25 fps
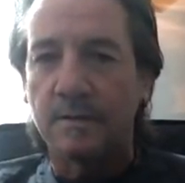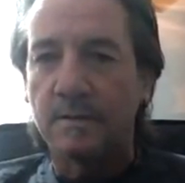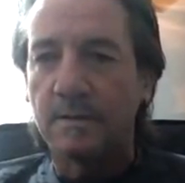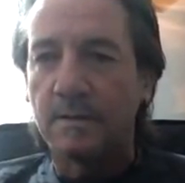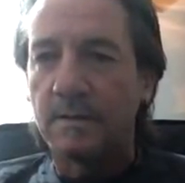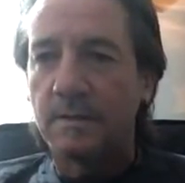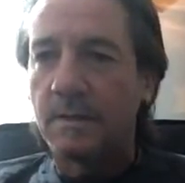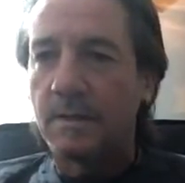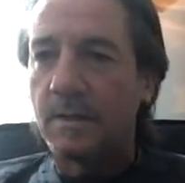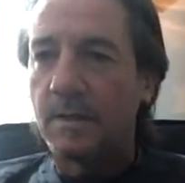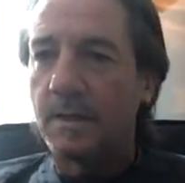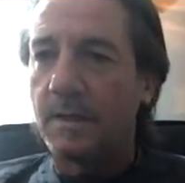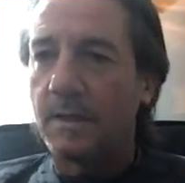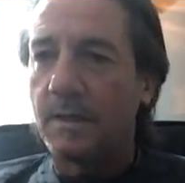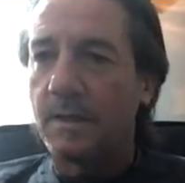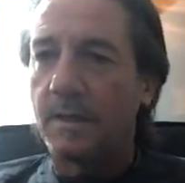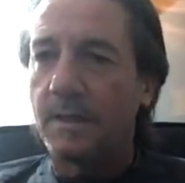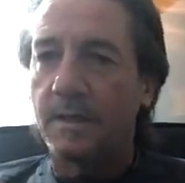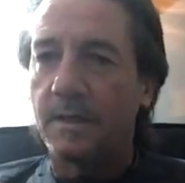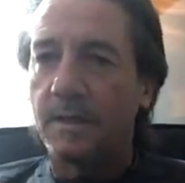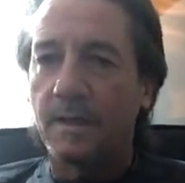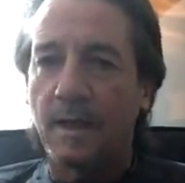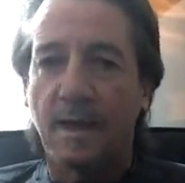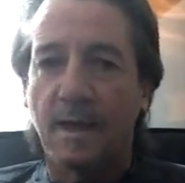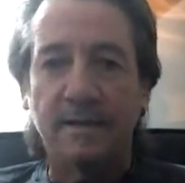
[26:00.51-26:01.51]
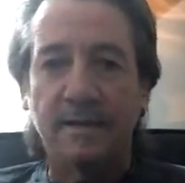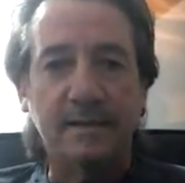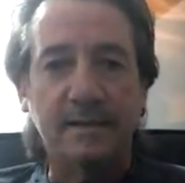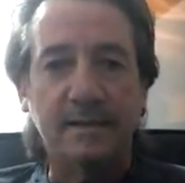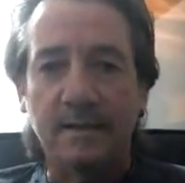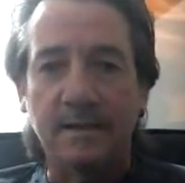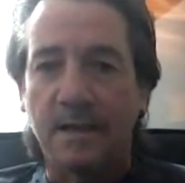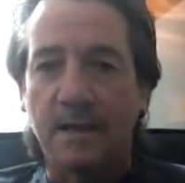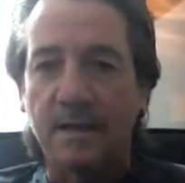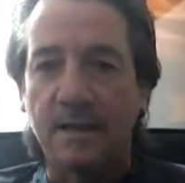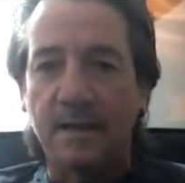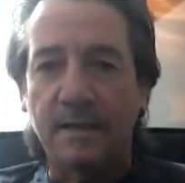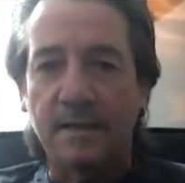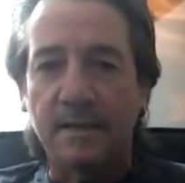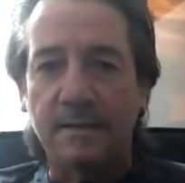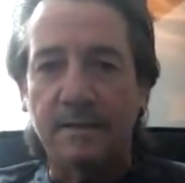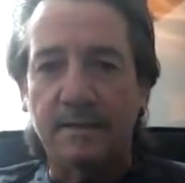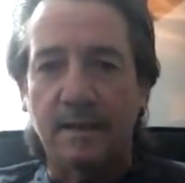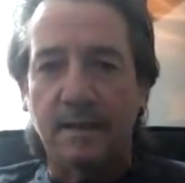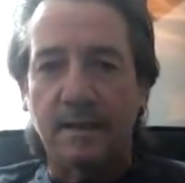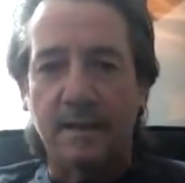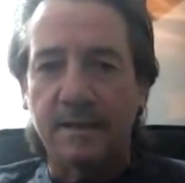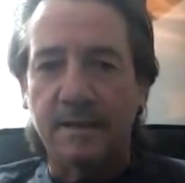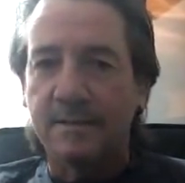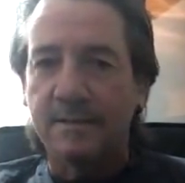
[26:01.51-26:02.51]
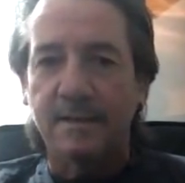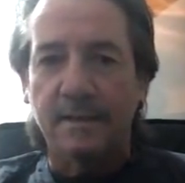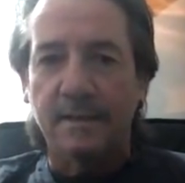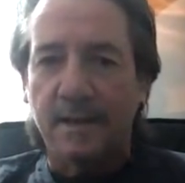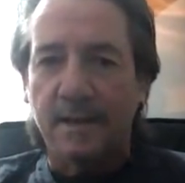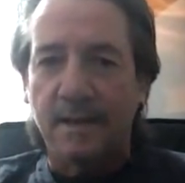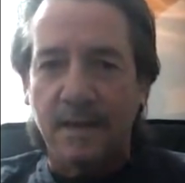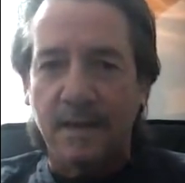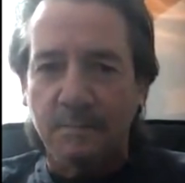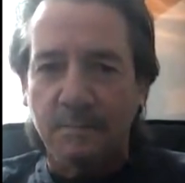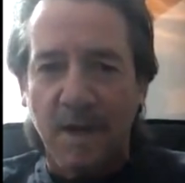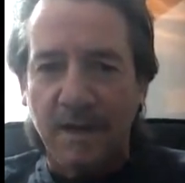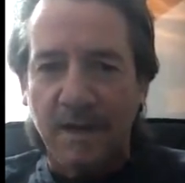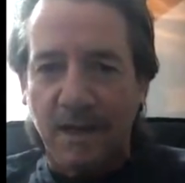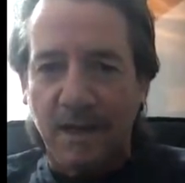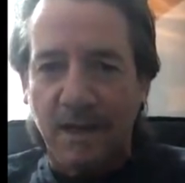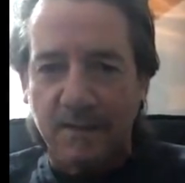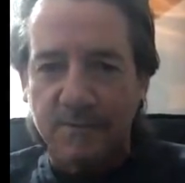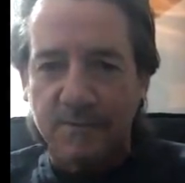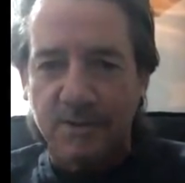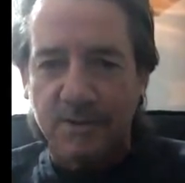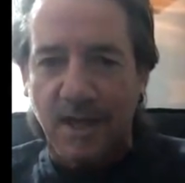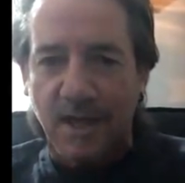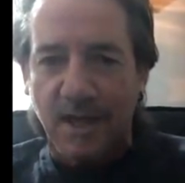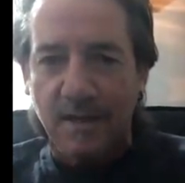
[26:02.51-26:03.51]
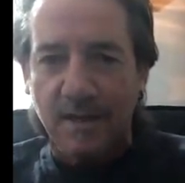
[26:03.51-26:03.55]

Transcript: I didn't like that he didn't like my lifestyle.